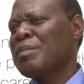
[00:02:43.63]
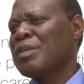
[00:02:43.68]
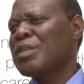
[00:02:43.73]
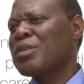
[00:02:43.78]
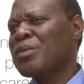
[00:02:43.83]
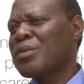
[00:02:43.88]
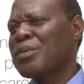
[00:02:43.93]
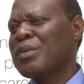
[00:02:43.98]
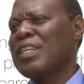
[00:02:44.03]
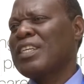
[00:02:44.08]
been
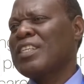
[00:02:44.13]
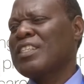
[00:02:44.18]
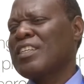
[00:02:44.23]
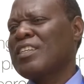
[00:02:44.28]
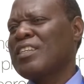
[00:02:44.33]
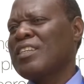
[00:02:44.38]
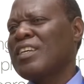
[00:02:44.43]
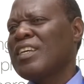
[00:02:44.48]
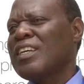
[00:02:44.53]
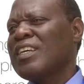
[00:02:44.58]

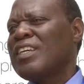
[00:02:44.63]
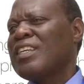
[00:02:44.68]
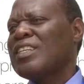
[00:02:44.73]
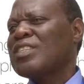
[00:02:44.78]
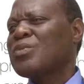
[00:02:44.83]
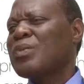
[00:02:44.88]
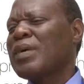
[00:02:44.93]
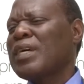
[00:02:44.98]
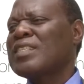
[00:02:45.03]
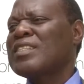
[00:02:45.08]
created
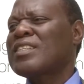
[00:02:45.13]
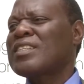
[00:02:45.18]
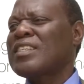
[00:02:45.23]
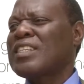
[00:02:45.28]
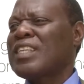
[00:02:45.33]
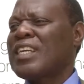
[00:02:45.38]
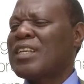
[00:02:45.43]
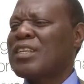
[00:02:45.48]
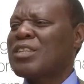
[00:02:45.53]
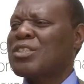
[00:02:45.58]
is where I see the
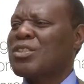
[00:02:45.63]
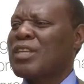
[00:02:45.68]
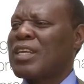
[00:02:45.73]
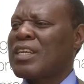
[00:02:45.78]
direction.